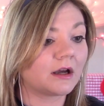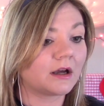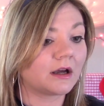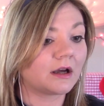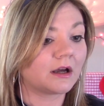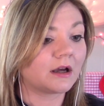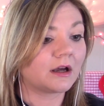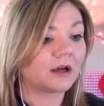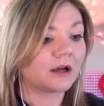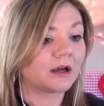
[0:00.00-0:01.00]

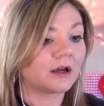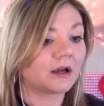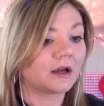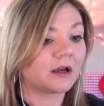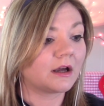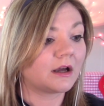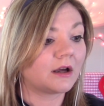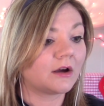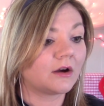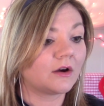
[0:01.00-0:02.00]

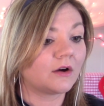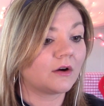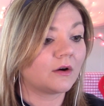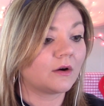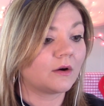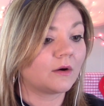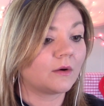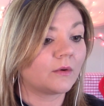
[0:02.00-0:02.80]
No one is speaking in this clip.